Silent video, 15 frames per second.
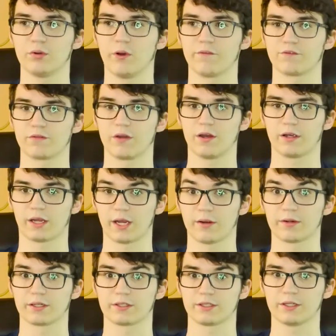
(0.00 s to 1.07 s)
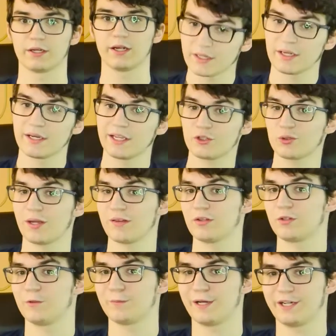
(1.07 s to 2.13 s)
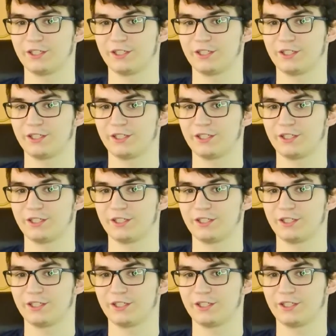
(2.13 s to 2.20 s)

of a character. Next we have the two body